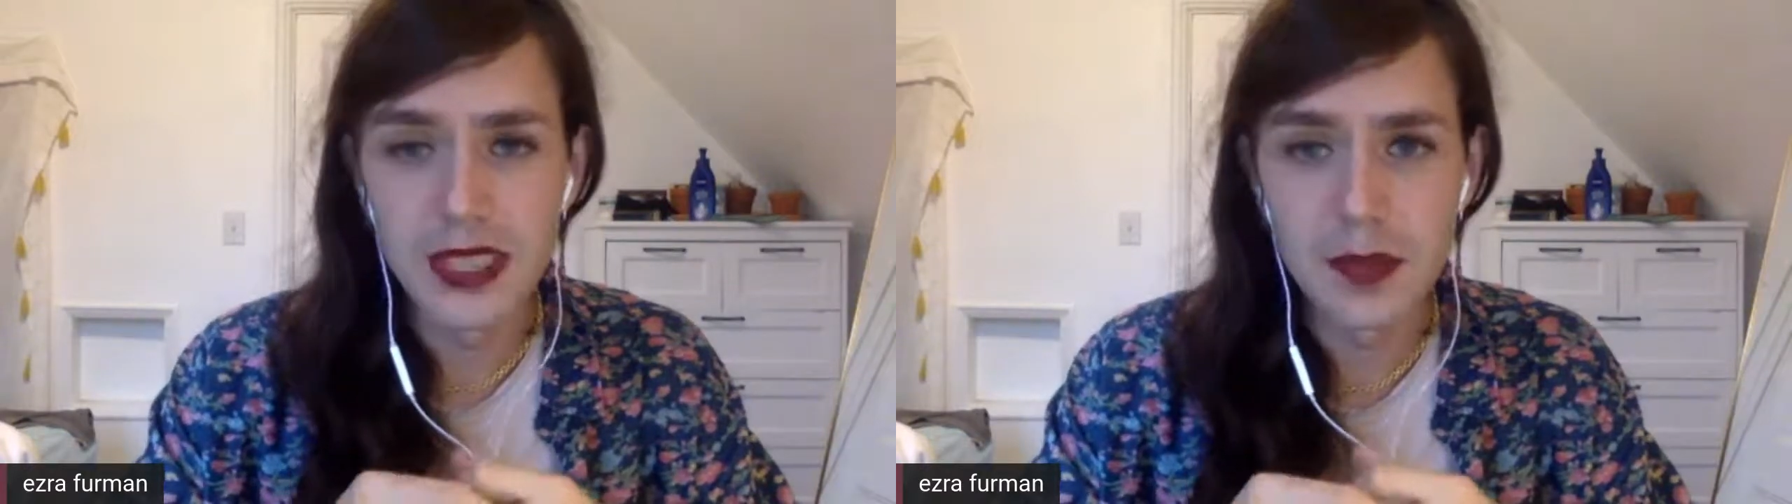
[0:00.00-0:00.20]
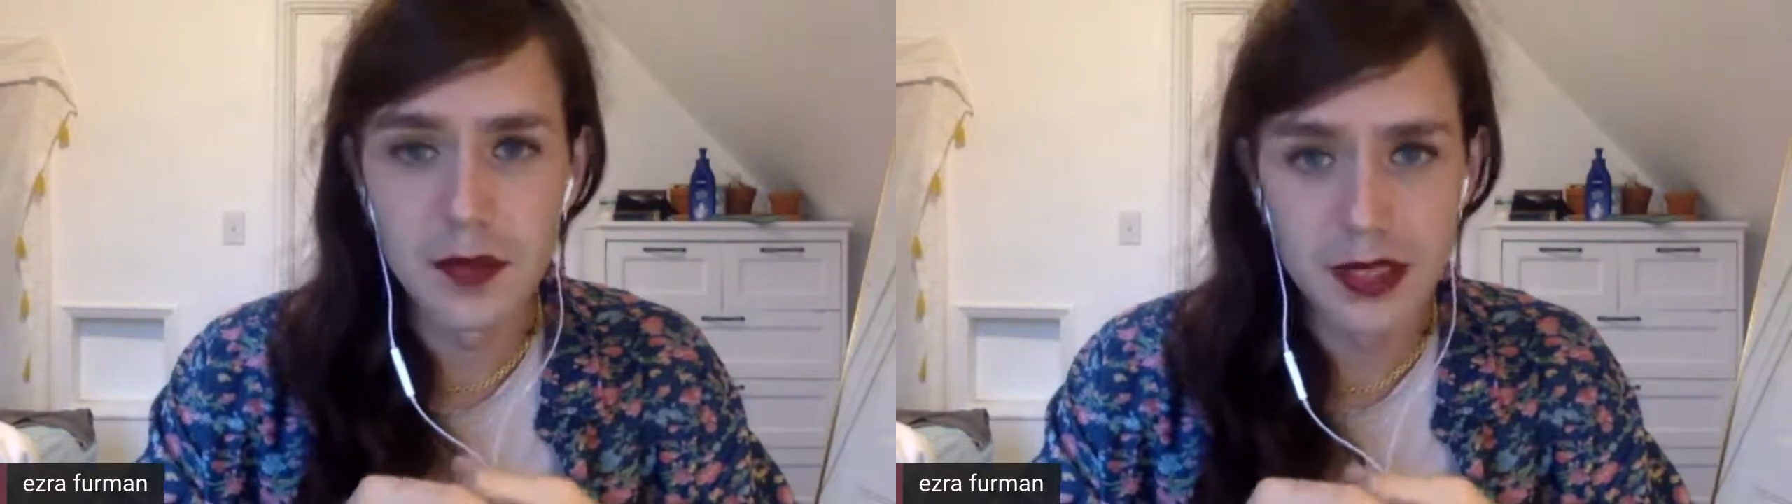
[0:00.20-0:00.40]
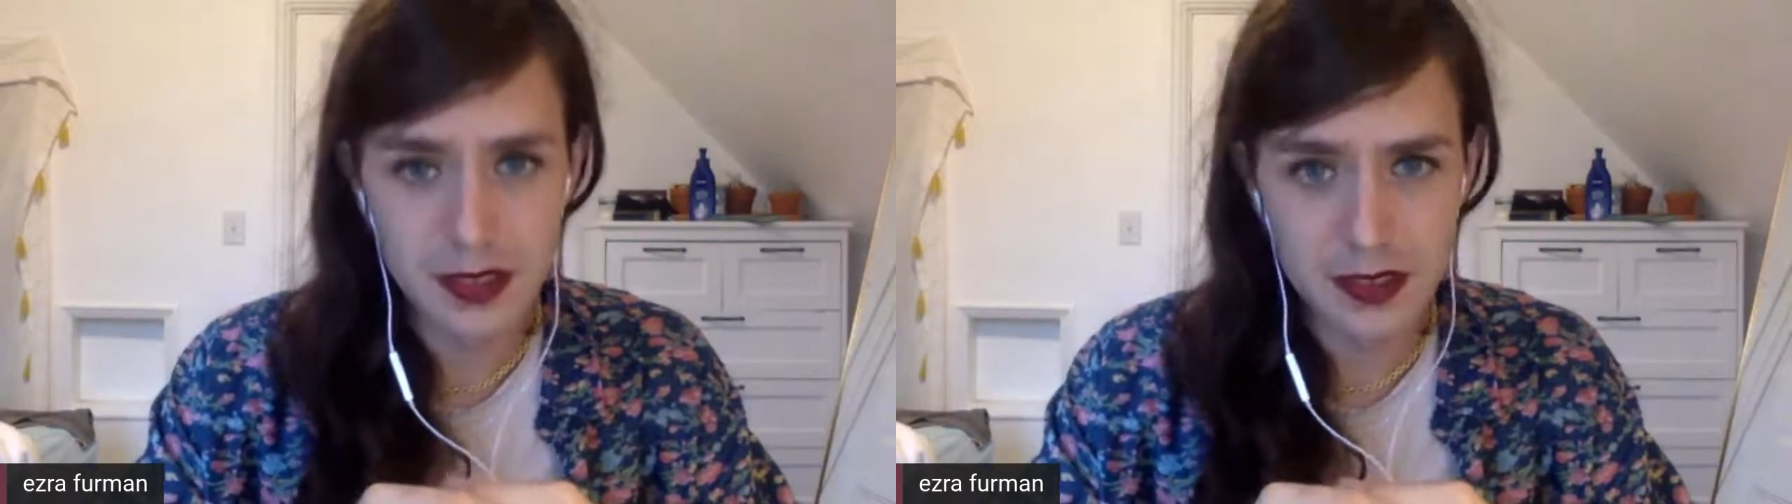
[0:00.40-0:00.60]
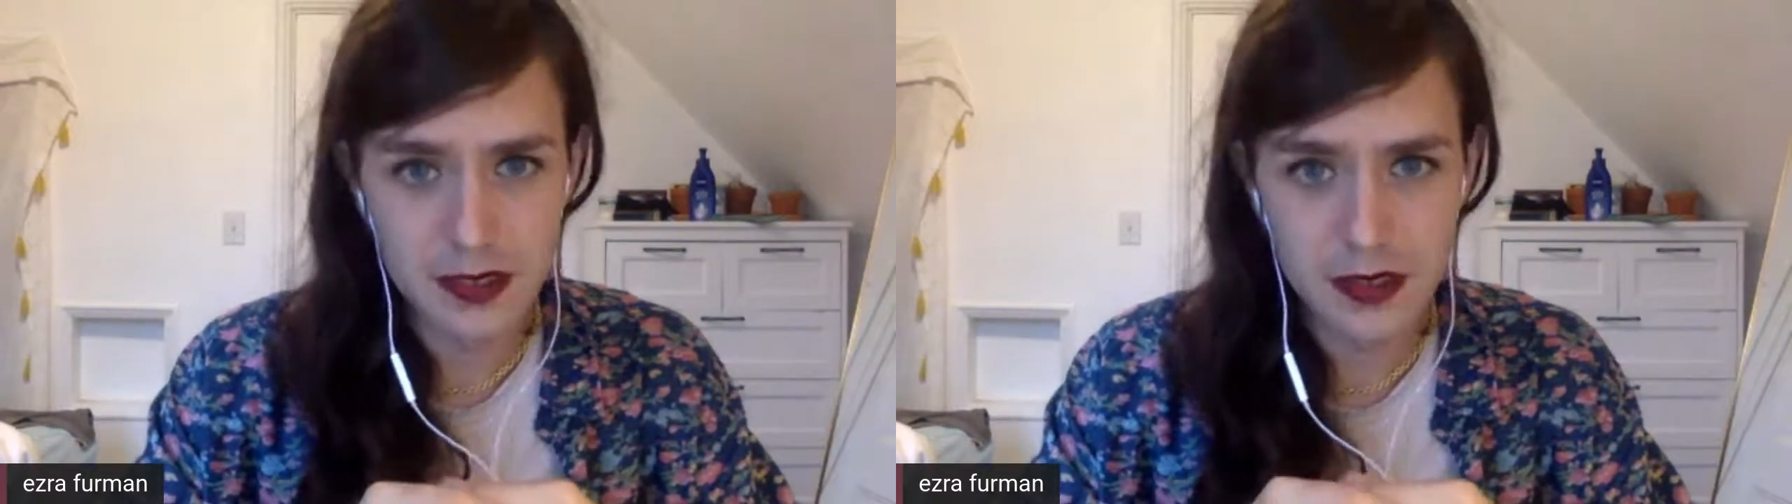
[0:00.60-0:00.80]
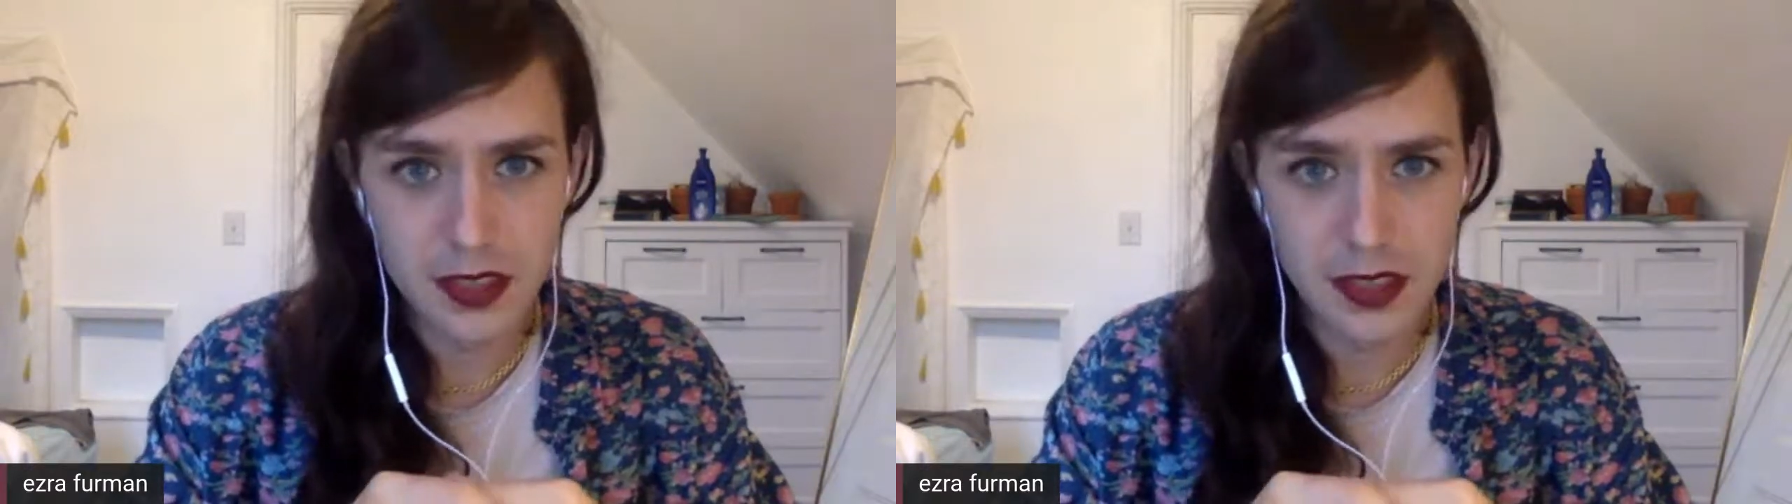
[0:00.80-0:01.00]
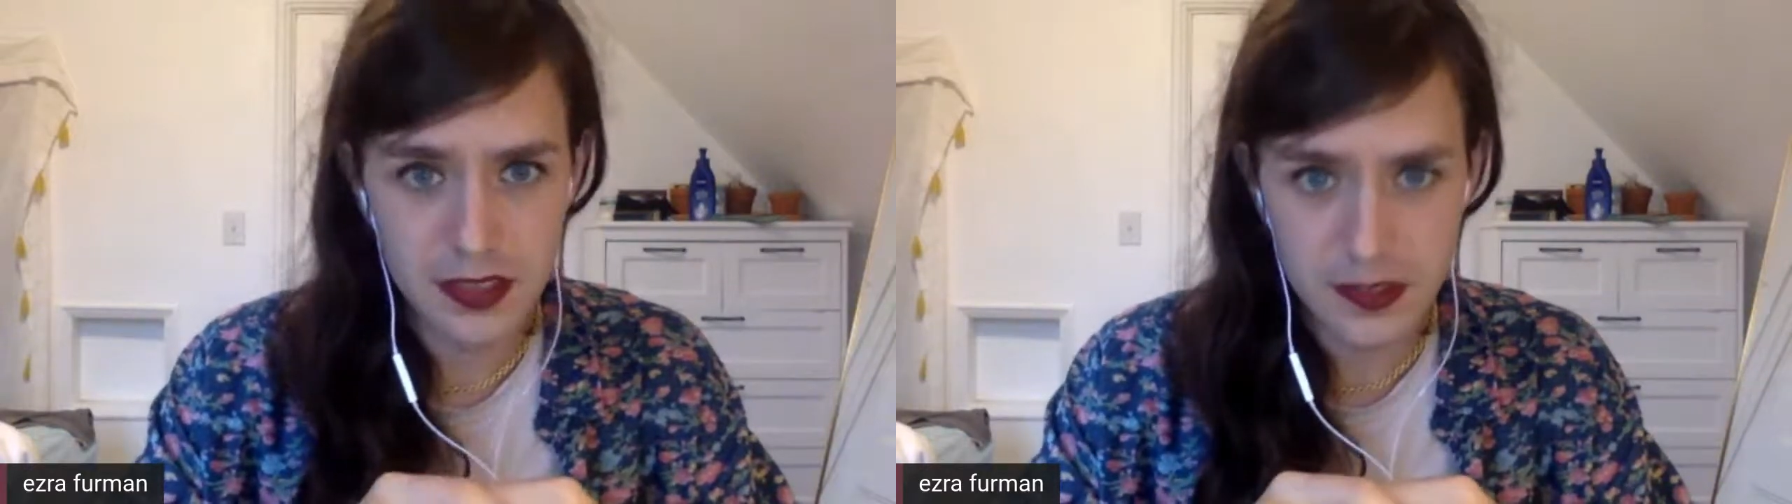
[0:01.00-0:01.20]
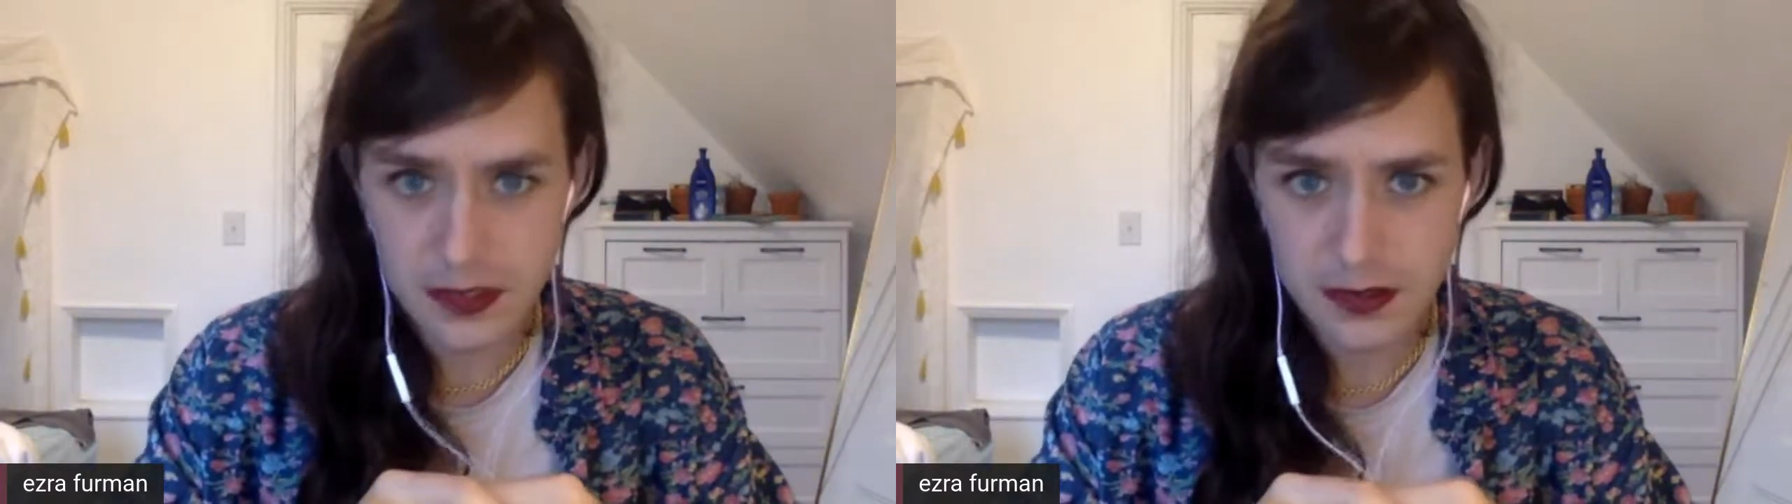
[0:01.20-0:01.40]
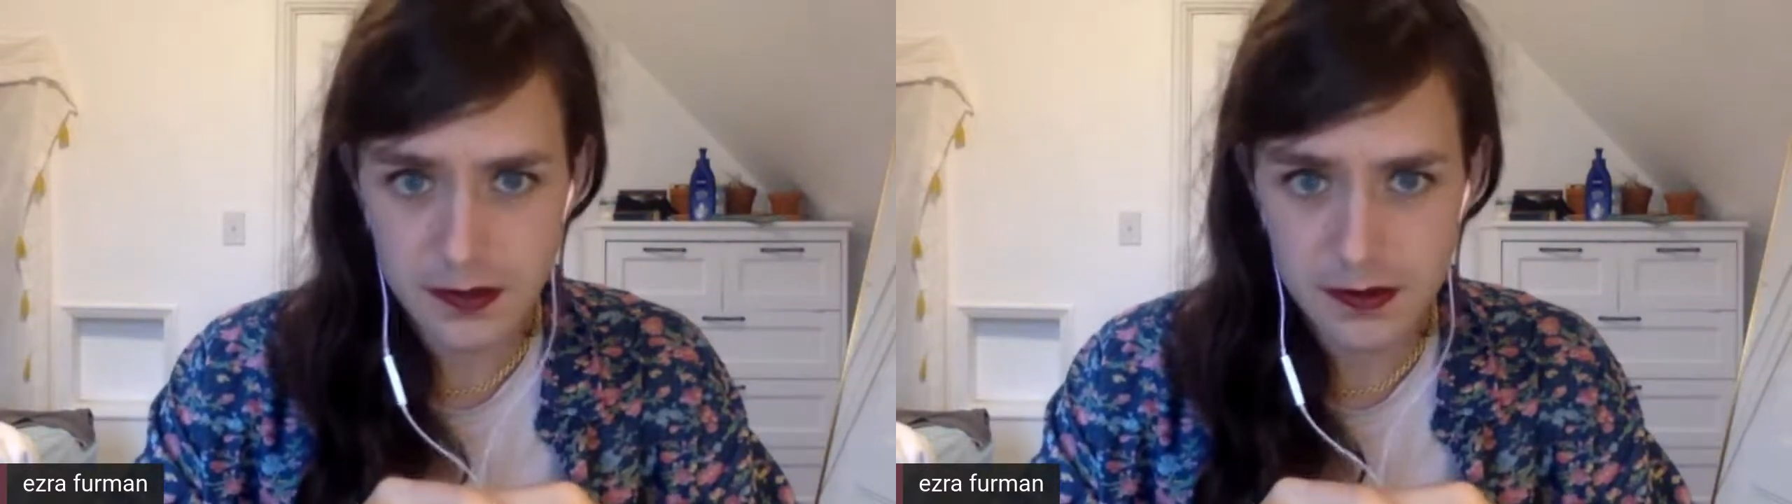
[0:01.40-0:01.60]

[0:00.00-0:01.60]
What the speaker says: I'm an artist